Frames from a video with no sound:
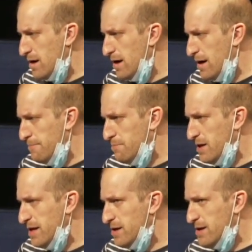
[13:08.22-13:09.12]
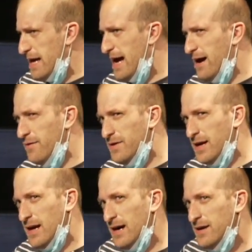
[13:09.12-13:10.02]
I plan on having
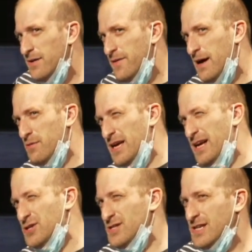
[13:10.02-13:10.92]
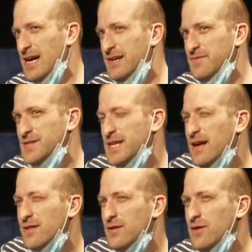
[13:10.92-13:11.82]
kind of applications kind of
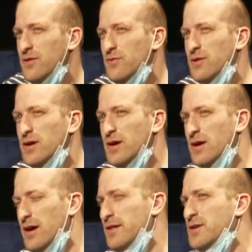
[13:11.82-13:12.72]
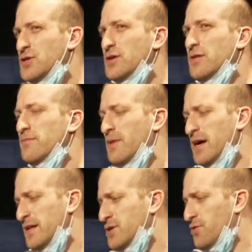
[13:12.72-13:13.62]
standalone. My
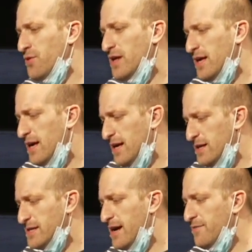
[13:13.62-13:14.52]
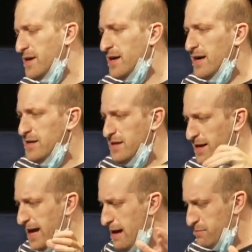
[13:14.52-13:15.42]
initial thinking is having kind of like
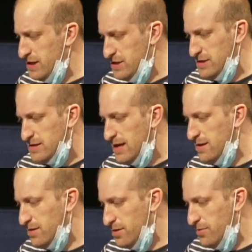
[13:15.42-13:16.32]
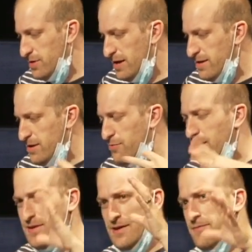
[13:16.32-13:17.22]
applications standalone, and then you have
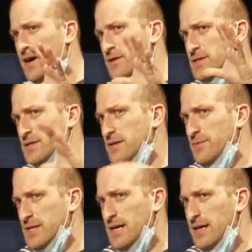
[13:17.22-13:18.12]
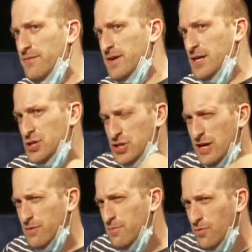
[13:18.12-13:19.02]
like a file system as kind of like a share
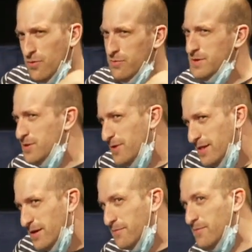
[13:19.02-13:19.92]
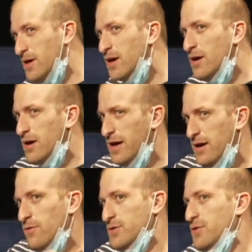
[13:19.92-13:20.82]
pool between them, and
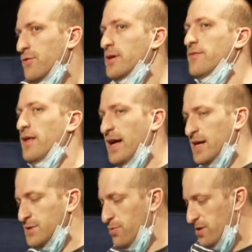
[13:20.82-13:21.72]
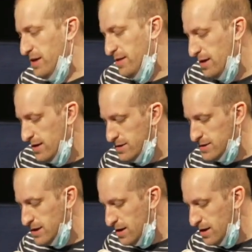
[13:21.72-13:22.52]
also a way of like exporting things.